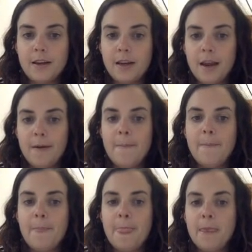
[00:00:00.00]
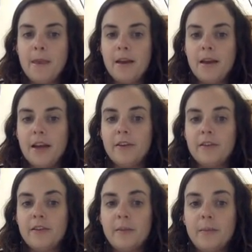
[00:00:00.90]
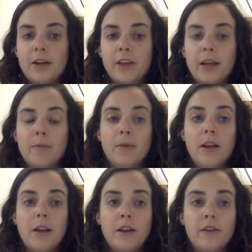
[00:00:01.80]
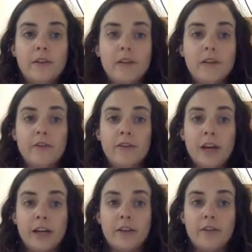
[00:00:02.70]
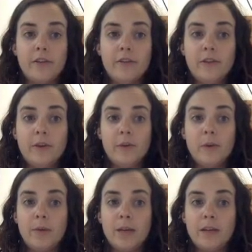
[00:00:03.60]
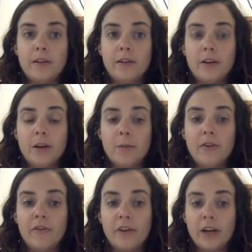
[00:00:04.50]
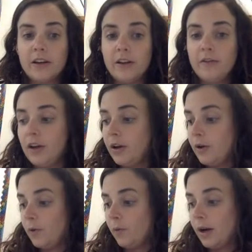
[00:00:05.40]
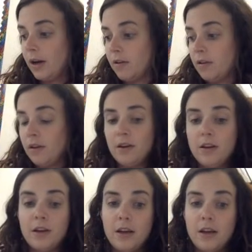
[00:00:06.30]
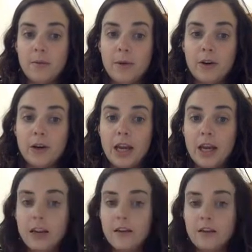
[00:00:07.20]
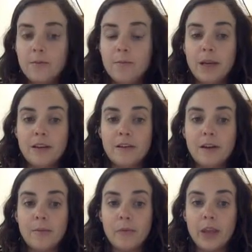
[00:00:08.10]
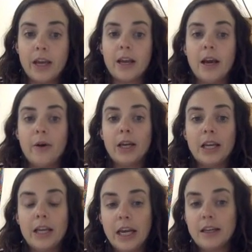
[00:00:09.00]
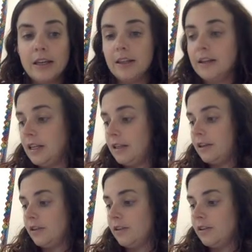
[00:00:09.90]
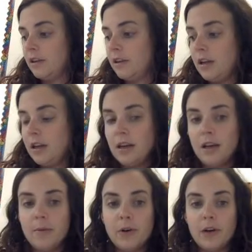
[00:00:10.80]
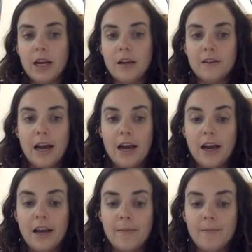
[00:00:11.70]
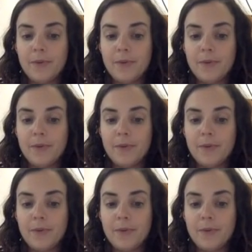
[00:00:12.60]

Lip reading: Okay, and so then my claim, is this effective? So what makes this argument effective? Well, MLK's, based on like how I connected the details, MLK's I